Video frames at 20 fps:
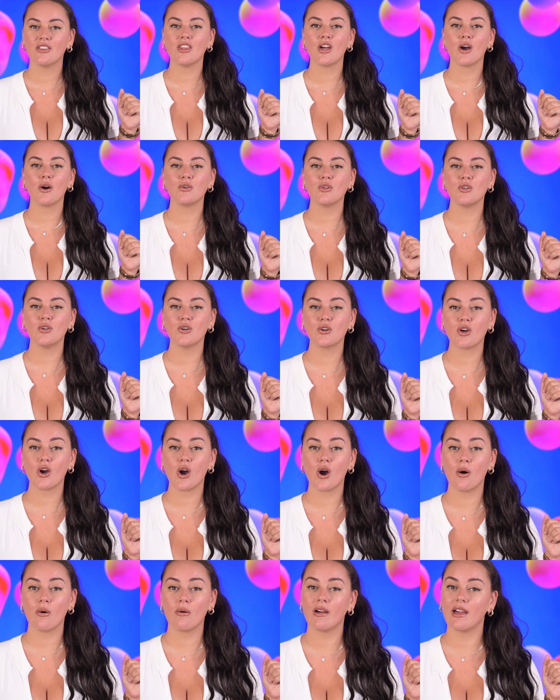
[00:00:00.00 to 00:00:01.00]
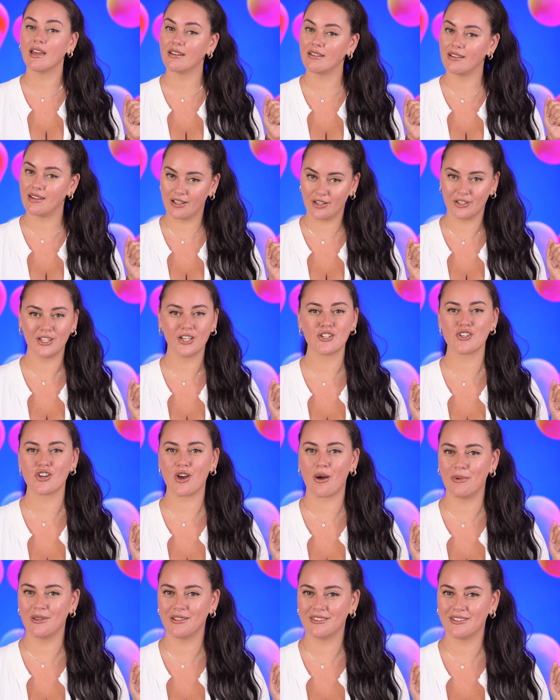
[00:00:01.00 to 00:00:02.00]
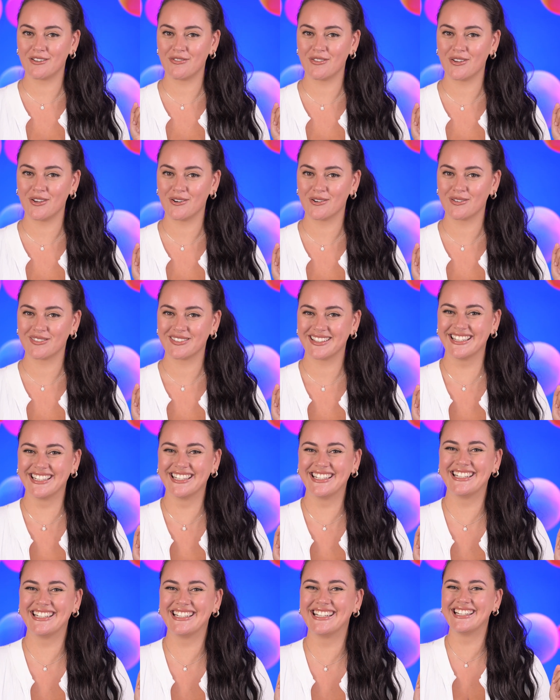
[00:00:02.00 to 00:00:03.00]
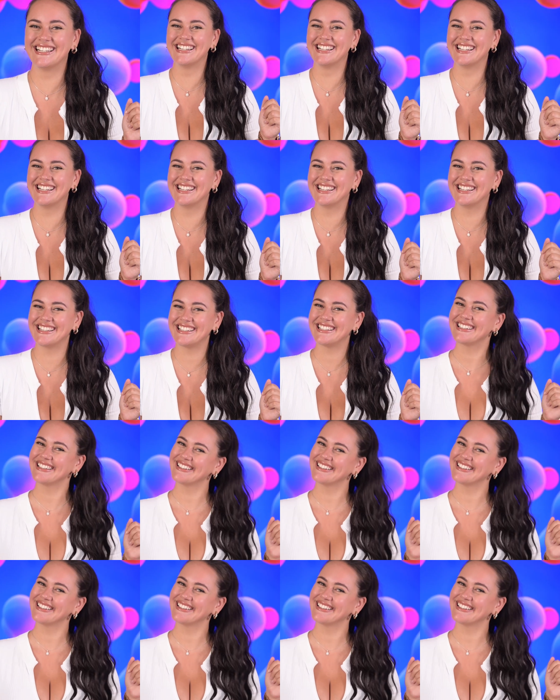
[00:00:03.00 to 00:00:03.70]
Now you go and nail that job interview.